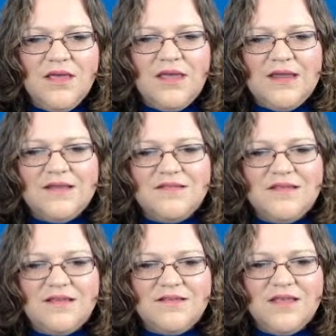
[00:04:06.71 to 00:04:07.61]
And it
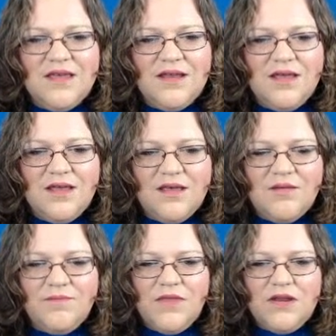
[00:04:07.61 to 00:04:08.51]
says that,
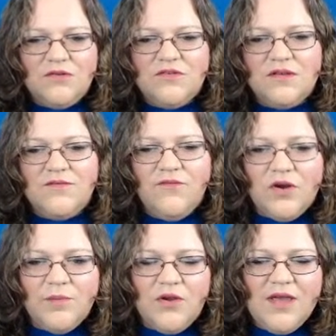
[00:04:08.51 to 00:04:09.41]
to confirm your